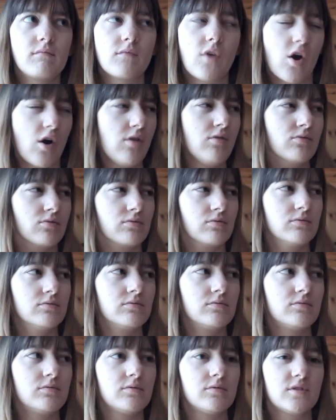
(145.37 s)
Oh,
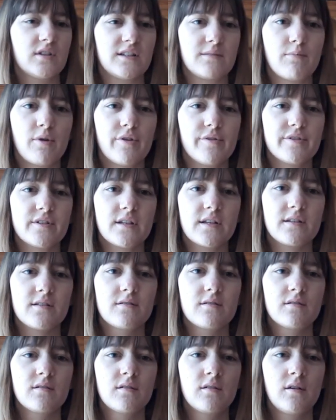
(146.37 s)
said
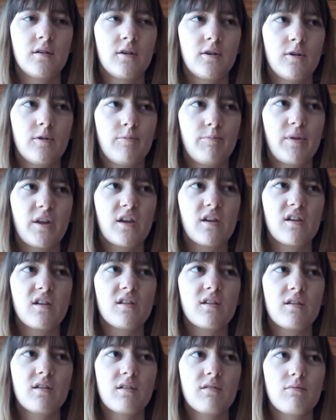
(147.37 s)
Moses.
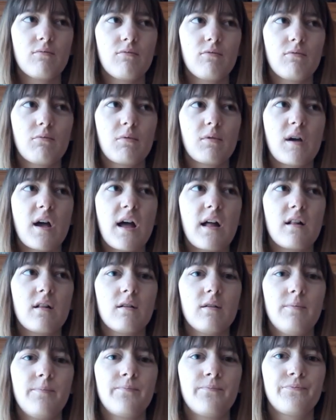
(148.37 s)
Because,
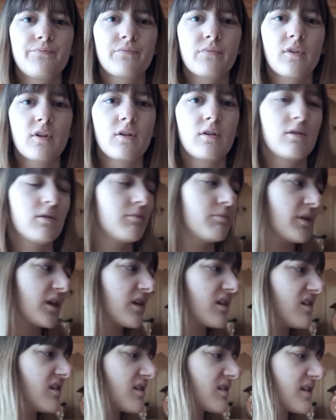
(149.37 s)
well,
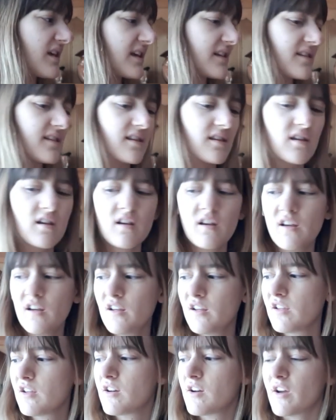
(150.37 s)
because it's,
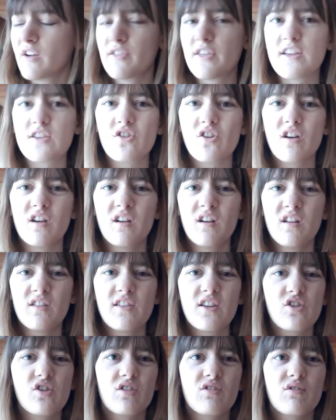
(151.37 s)
you know, they, ju-
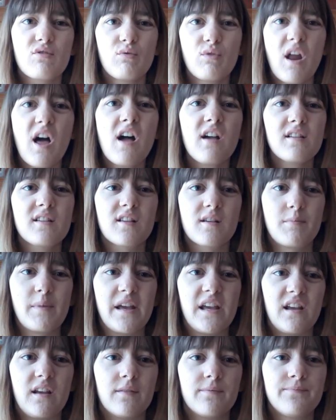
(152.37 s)
they just all ask
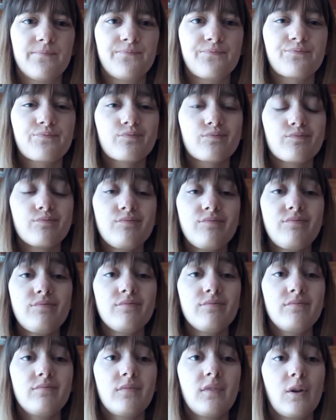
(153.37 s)
me.
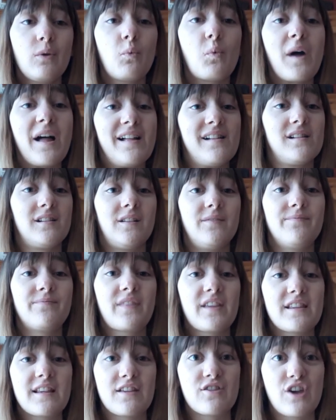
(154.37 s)
Well,
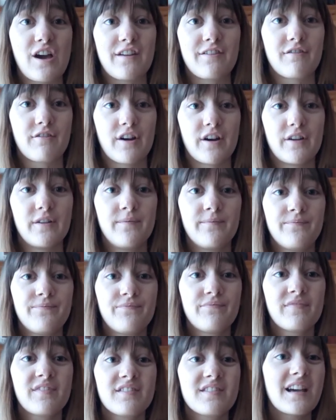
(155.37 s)
said Jethro,
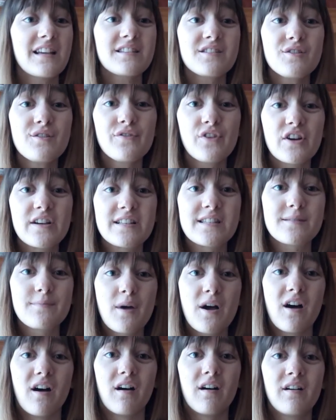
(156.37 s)
that's not very
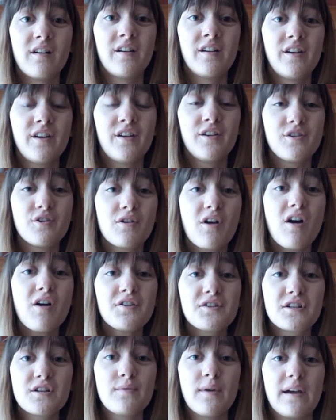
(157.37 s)
smart. You
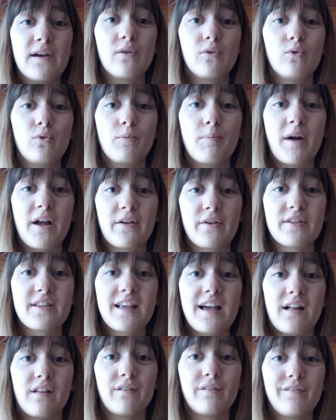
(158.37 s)
can't do it all by
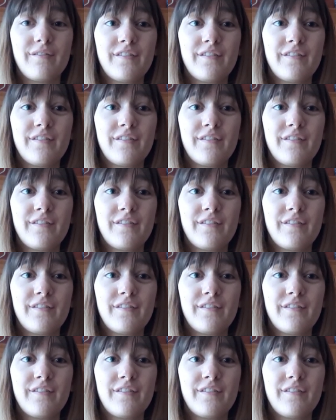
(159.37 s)
yourself.